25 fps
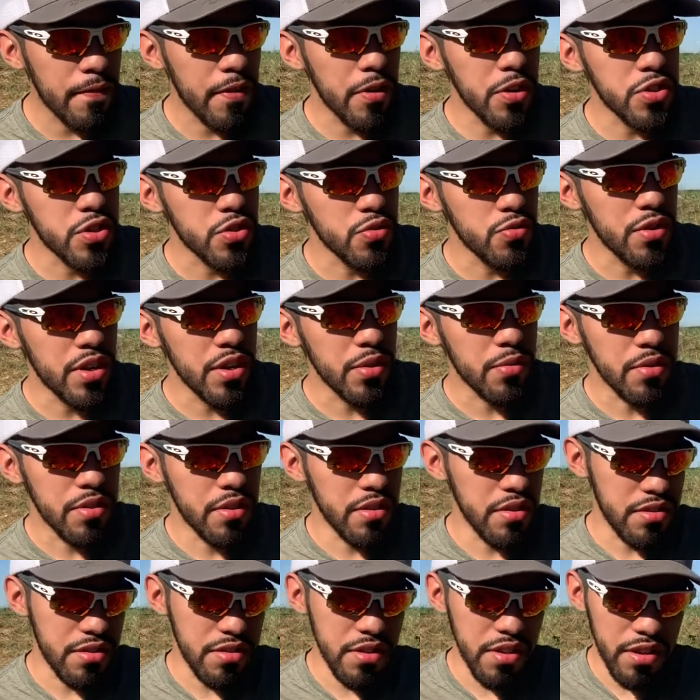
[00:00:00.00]
first rig with
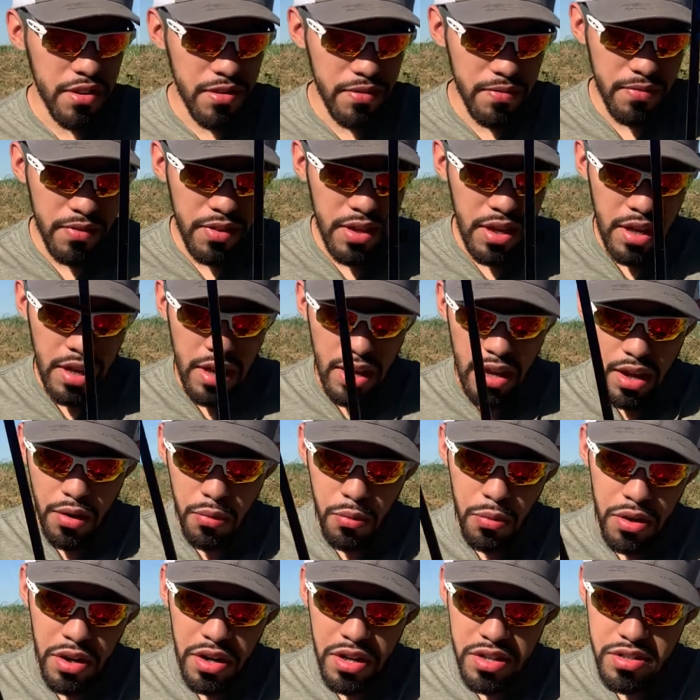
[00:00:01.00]
this thing,
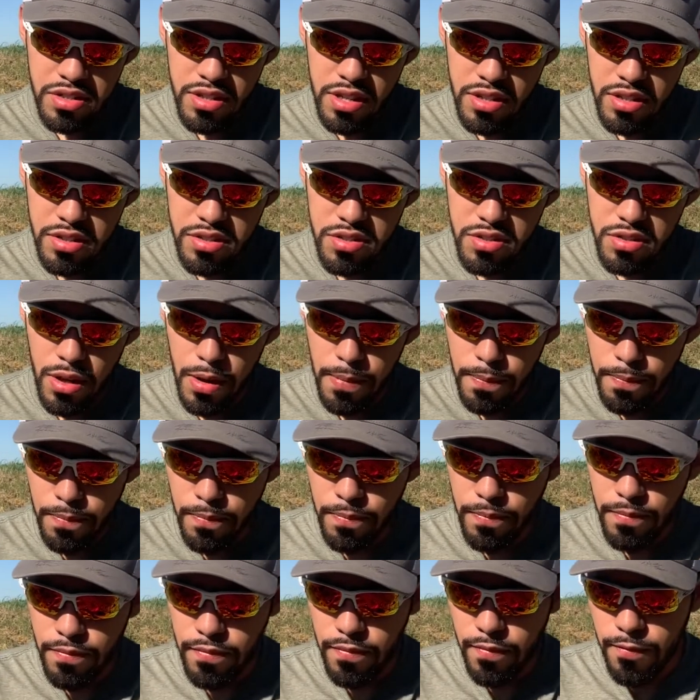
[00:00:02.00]
and we're going to set this up
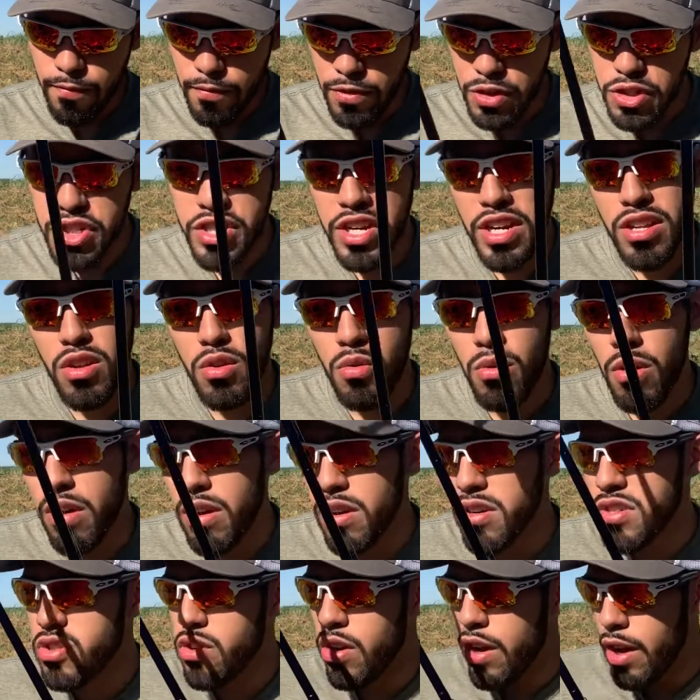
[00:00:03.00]
for shallow
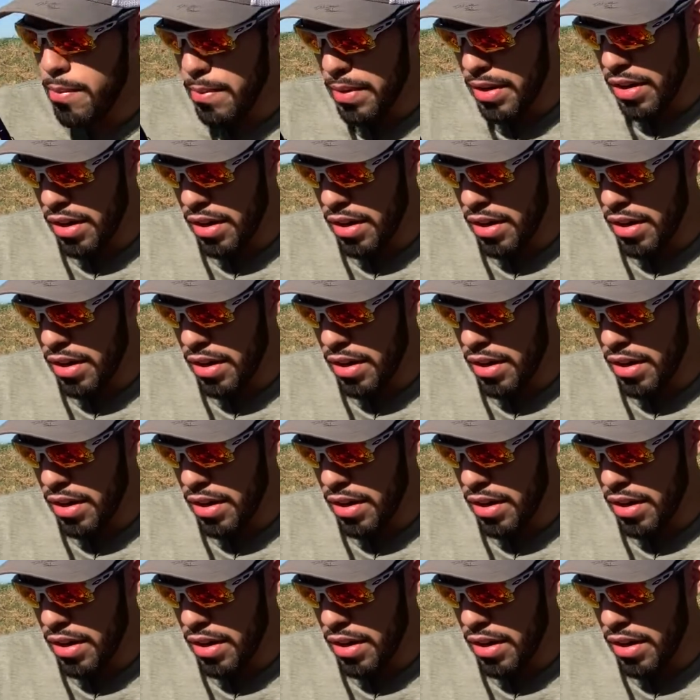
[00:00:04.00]
water. So how am I